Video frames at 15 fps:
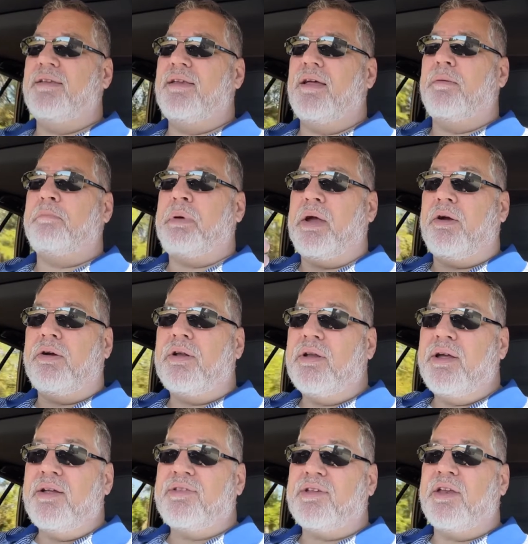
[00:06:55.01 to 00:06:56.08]
apparently
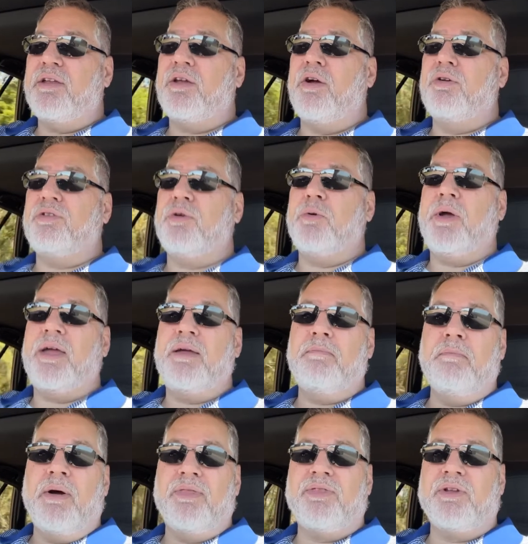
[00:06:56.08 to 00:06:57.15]
it's gonna go to a
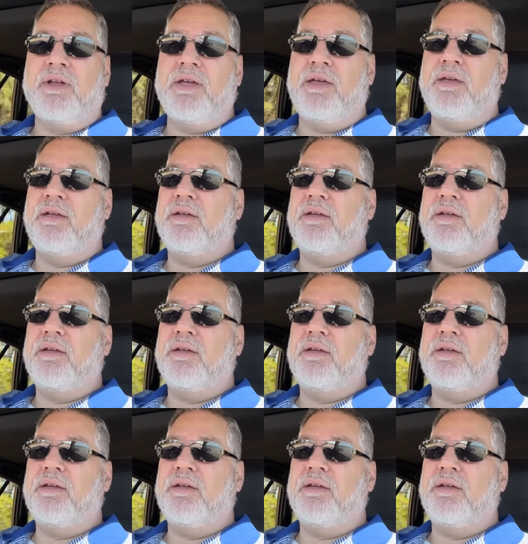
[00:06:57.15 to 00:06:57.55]
monthly